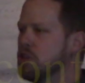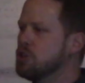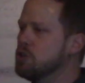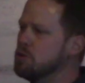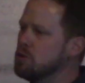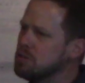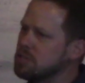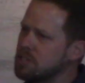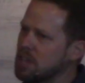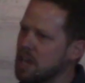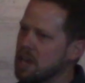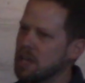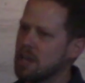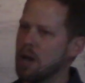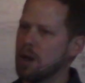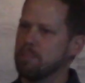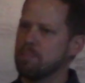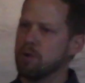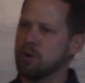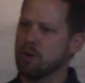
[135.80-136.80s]
you take
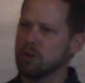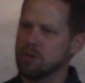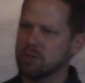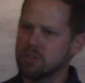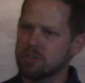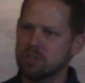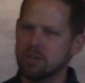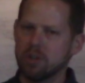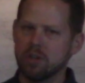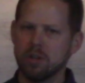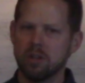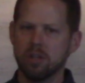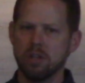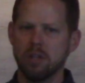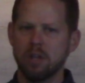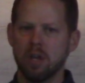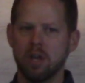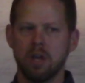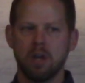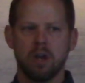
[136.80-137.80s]
a
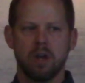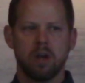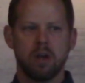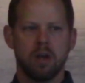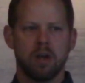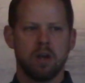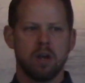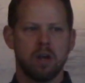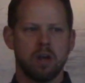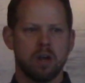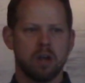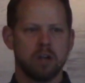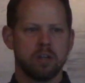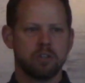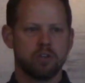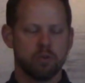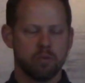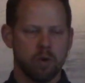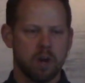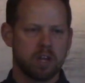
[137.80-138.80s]
personal,
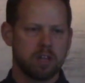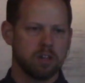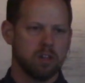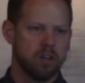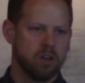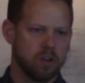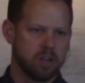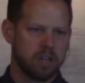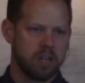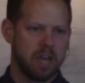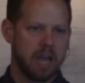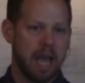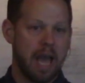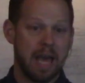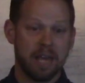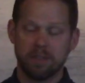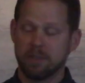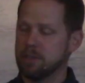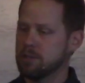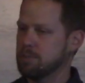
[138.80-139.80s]
direct look
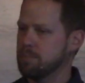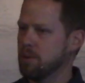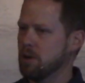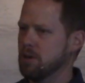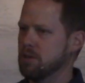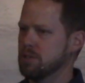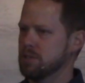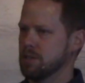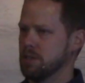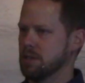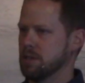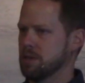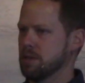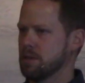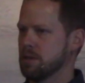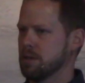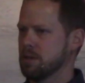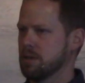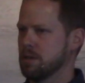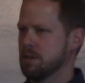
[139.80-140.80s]
at this person.
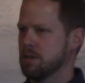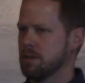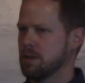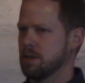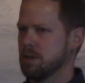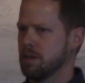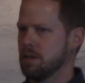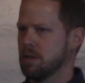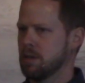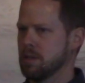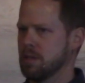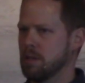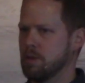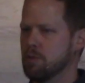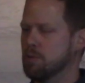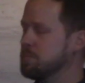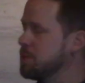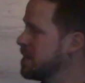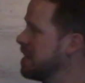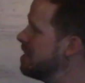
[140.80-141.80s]
That
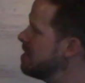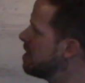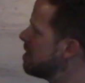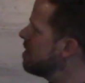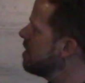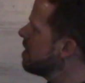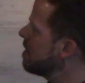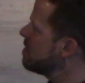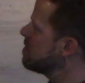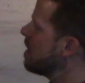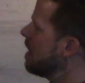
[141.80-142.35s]
you begin to think